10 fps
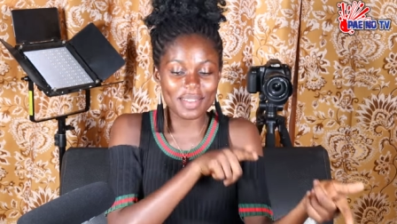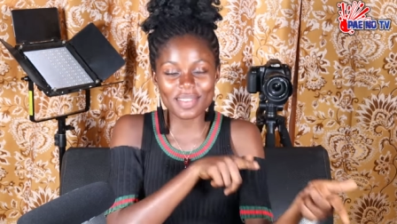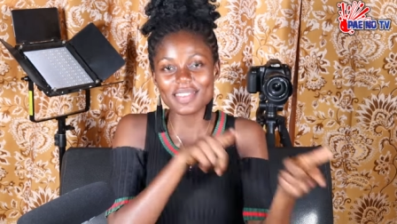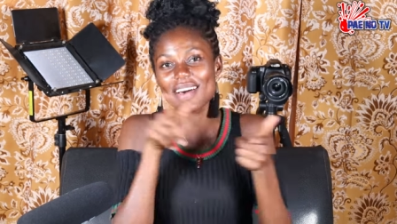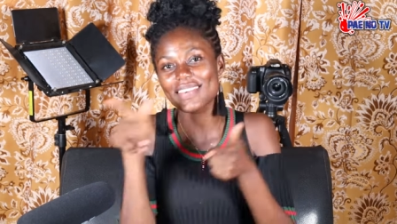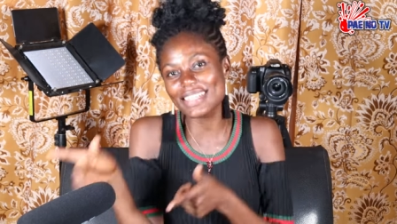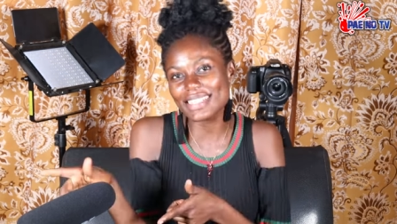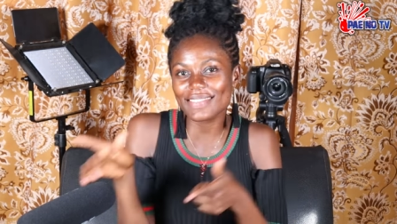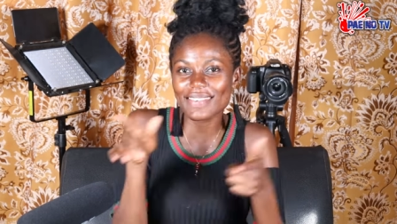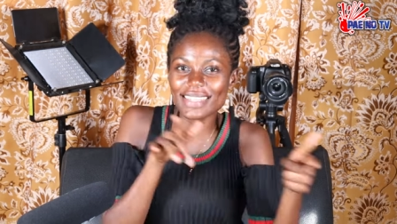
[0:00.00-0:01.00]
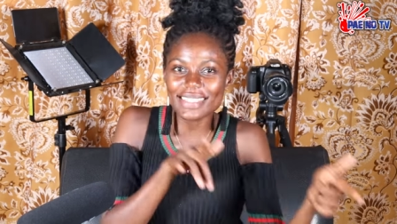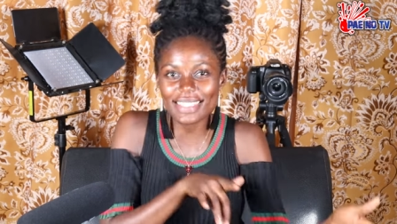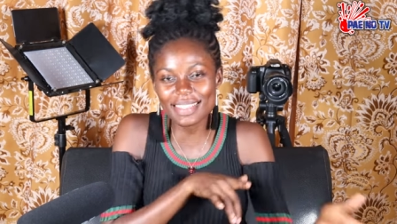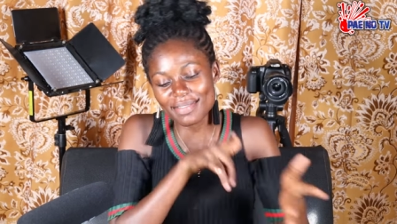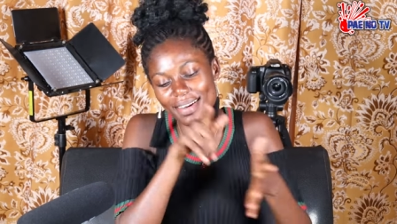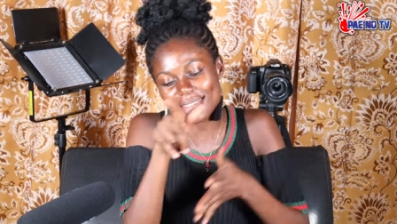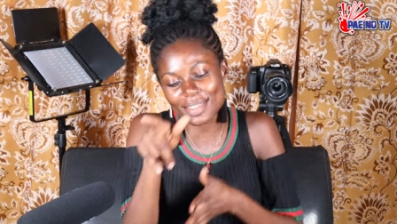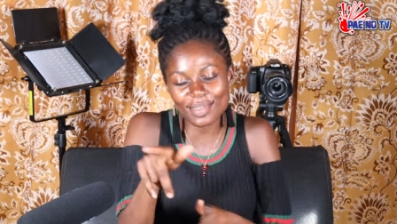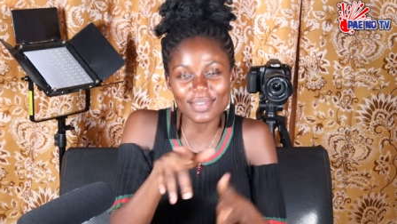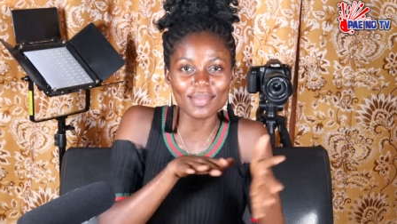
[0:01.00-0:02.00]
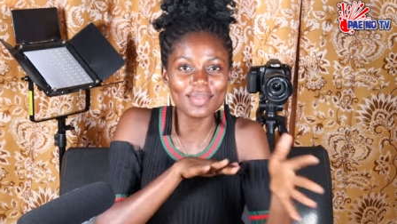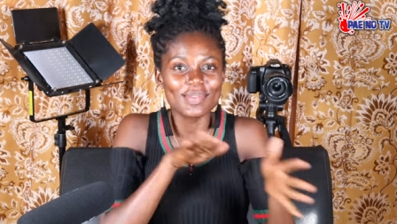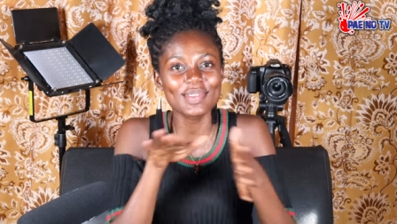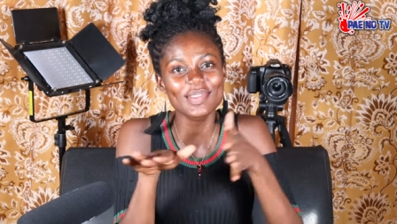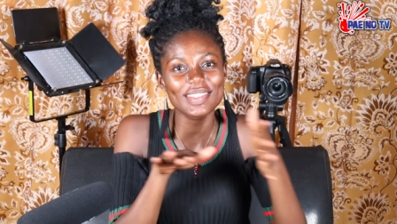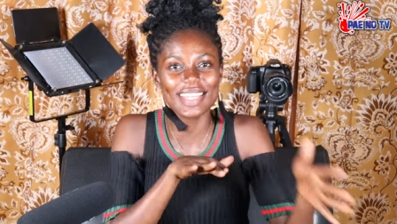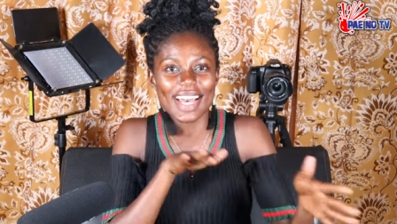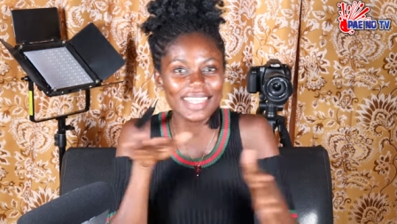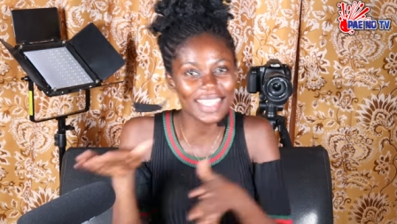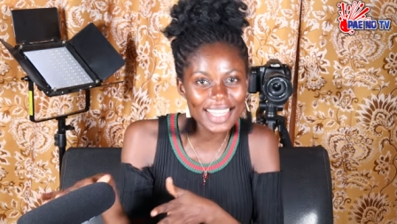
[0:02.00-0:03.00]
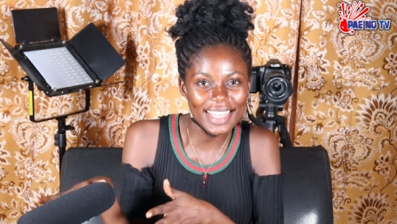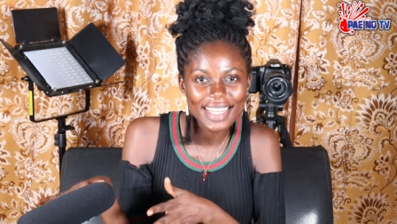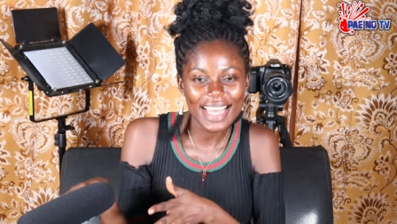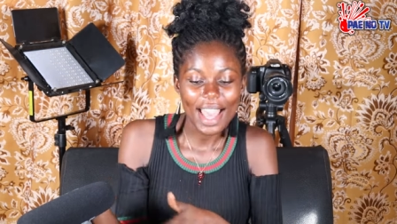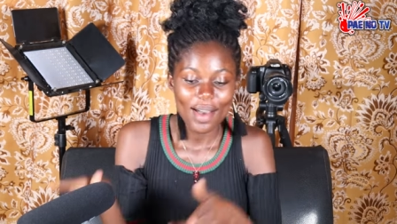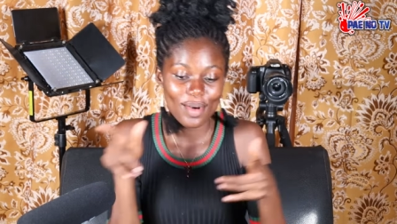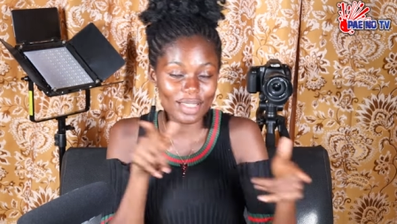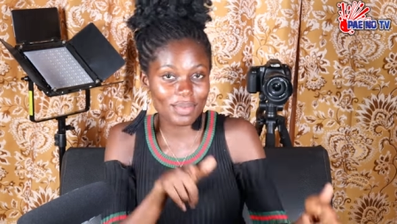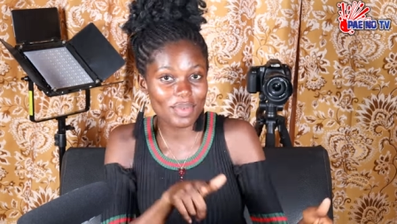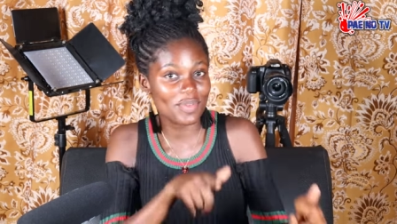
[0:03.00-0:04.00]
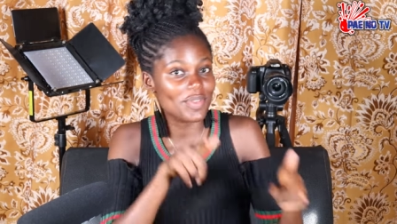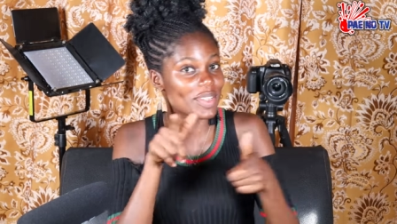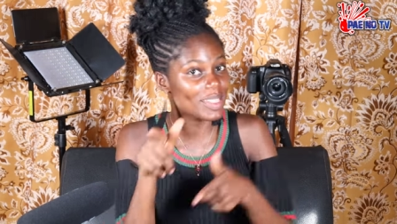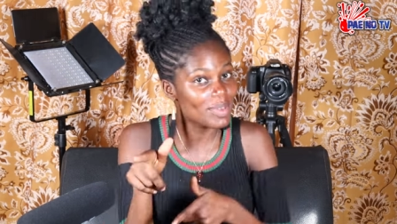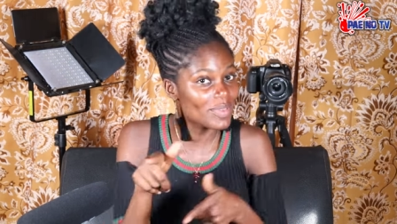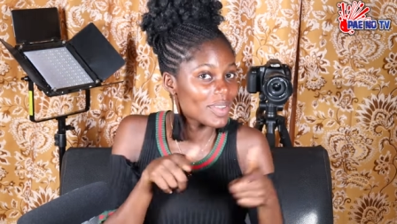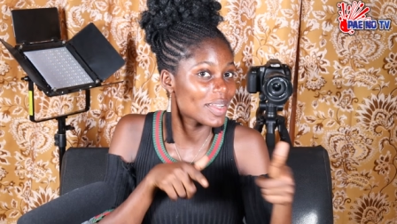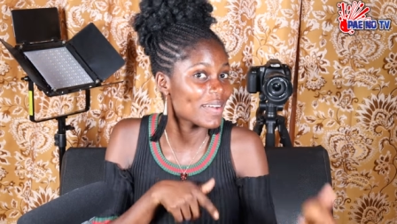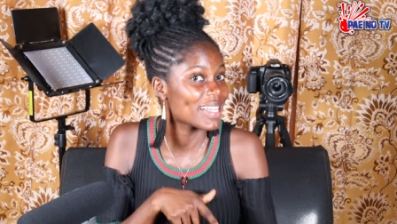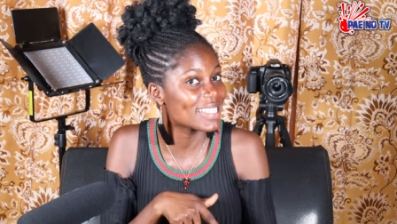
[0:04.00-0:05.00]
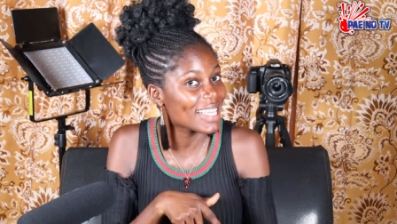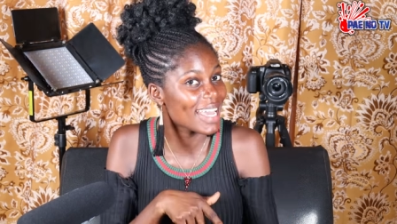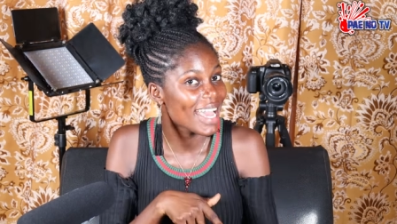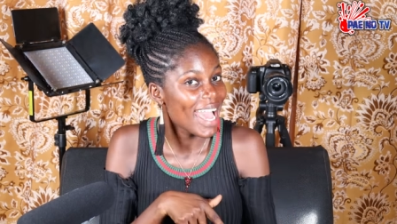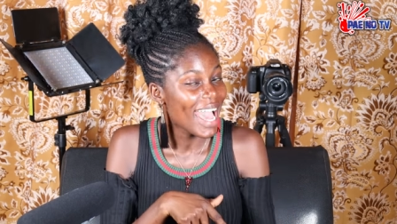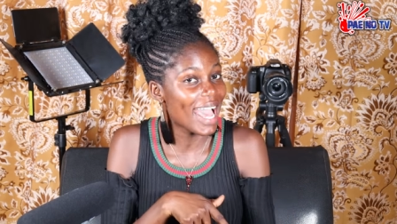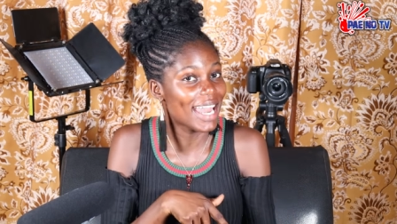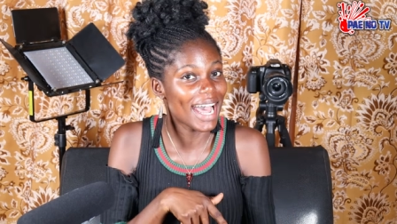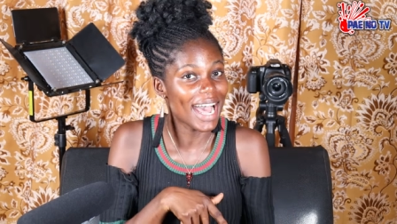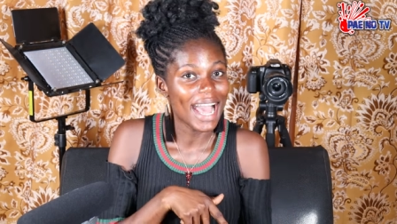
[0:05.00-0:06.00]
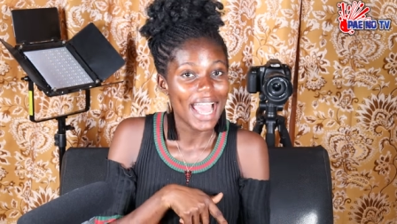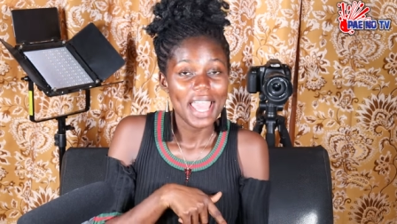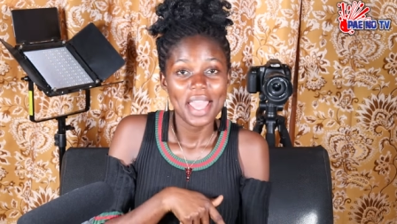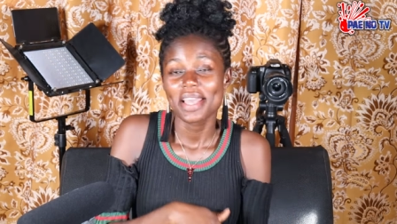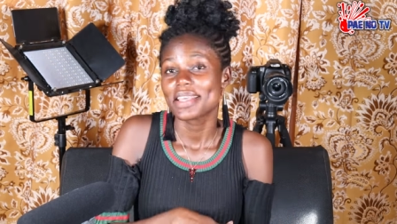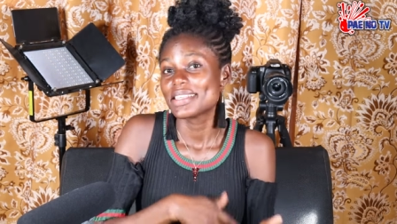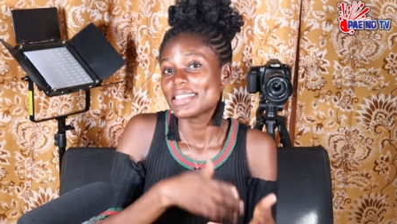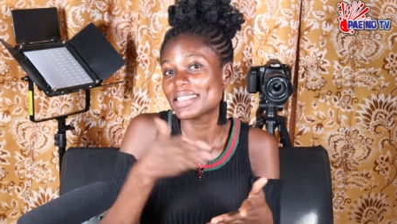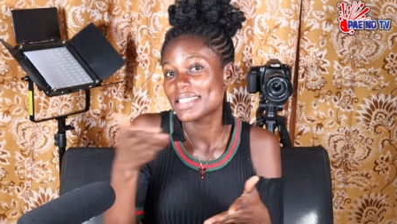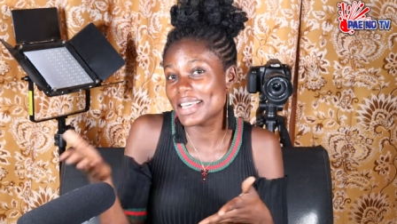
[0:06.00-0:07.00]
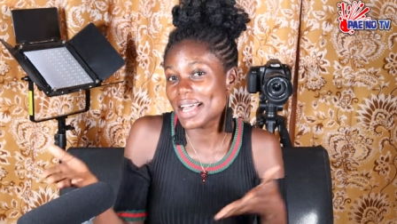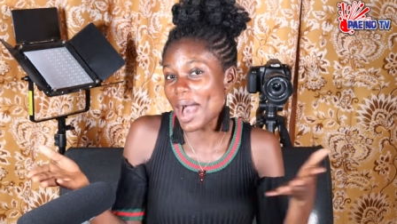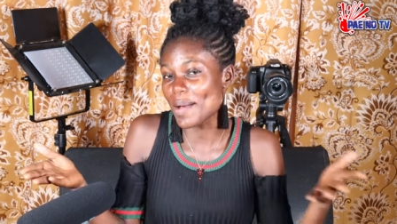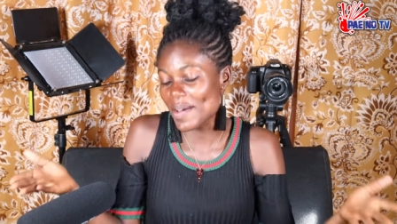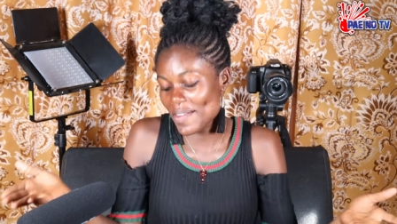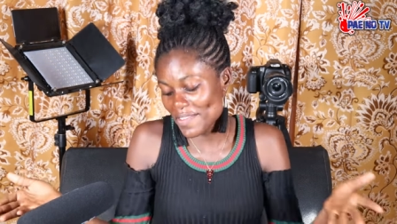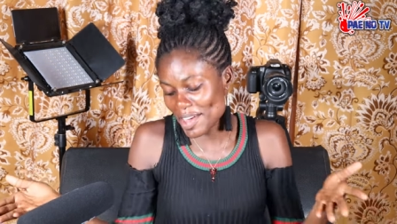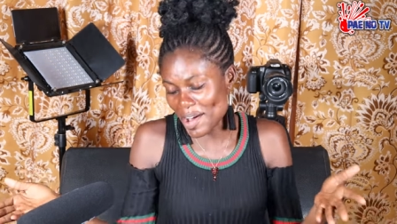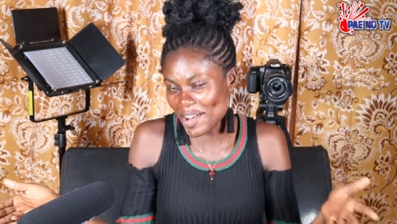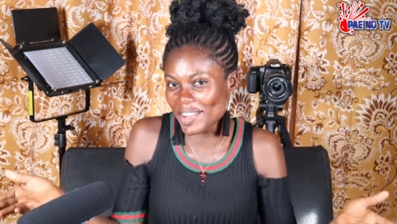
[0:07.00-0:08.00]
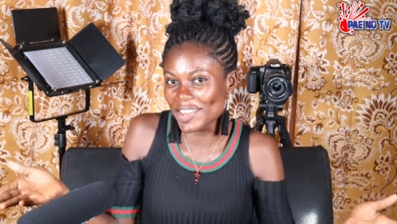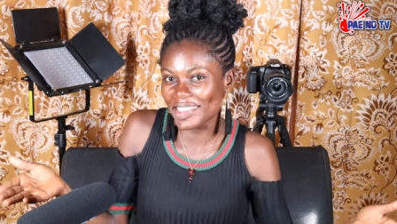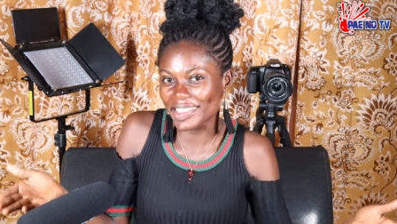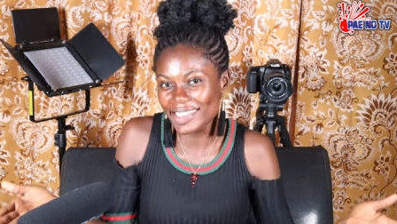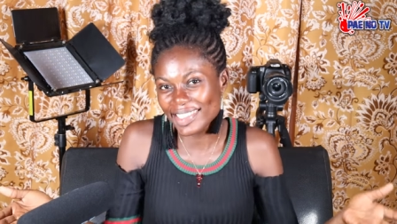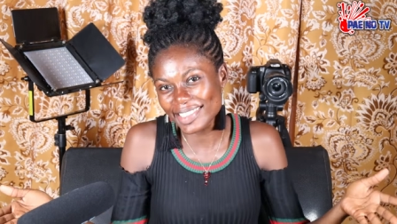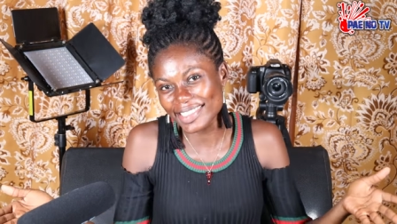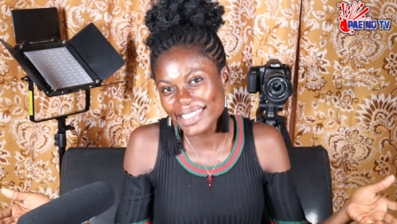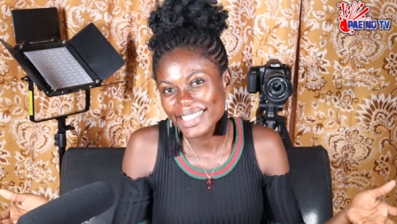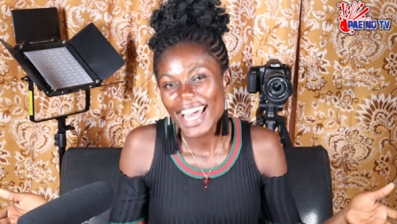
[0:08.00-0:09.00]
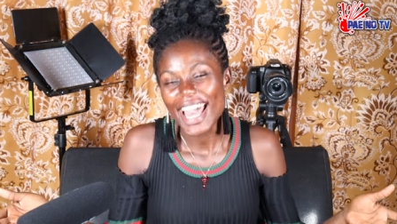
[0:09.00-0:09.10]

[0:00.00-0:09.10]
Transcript: to do one to do one to do movie, you know, it. But to people, what to people, and one day. And I see Carver feel, oh,